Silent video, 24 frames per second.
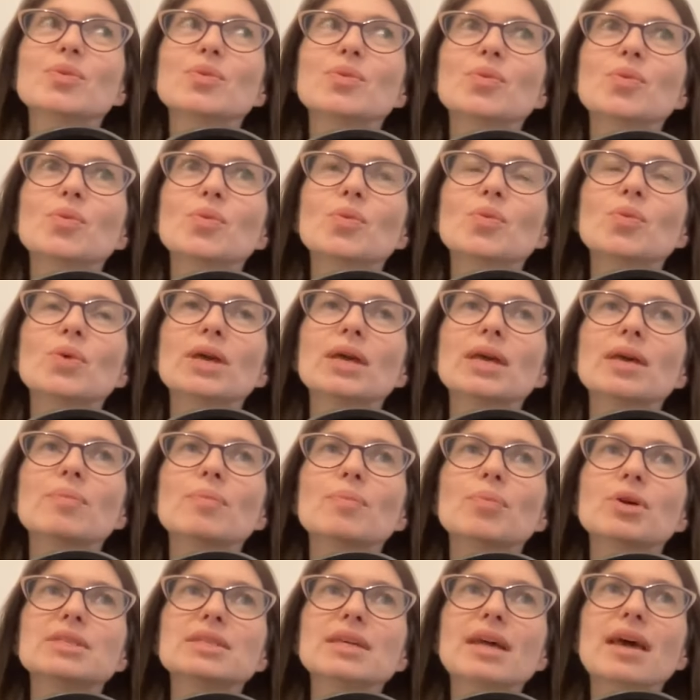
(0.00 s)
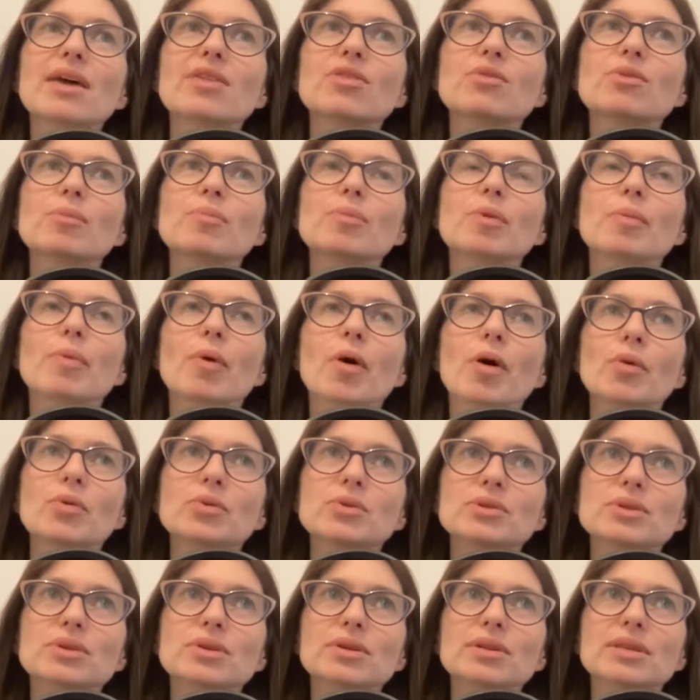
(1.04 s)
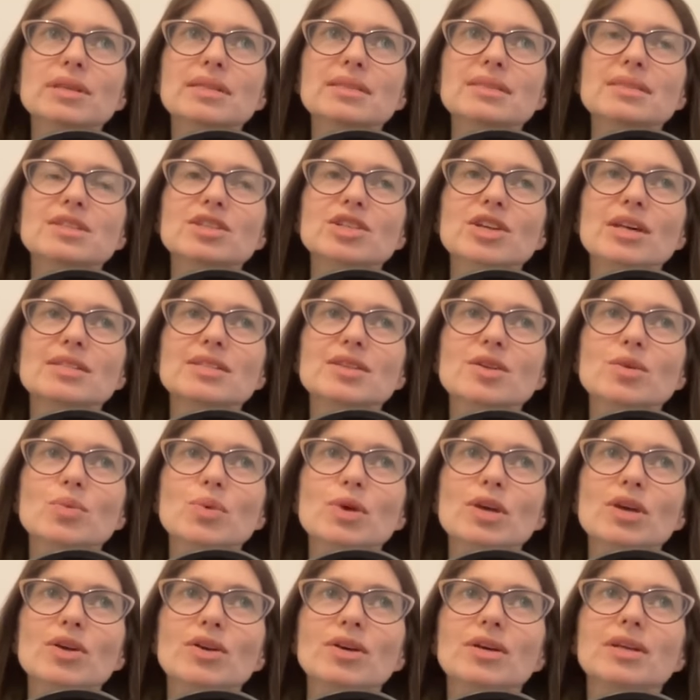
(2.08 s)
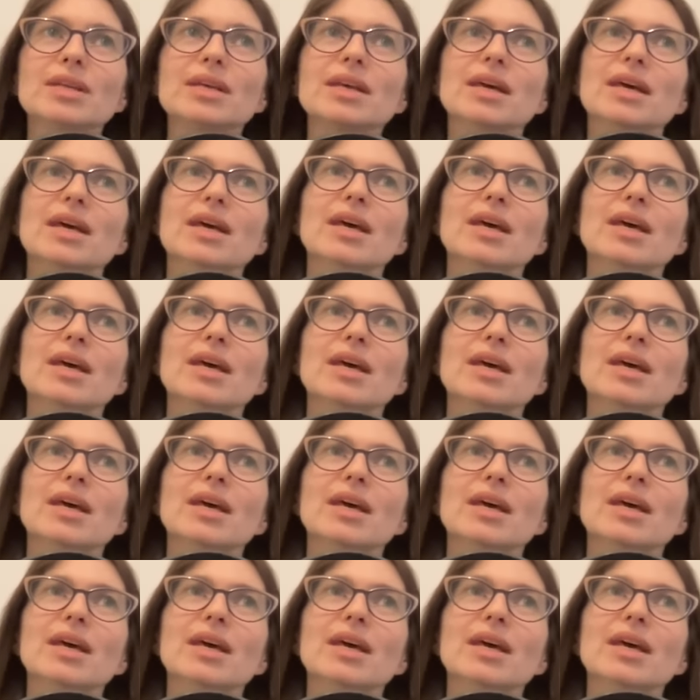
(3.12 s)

we put together a proposal that suggested we could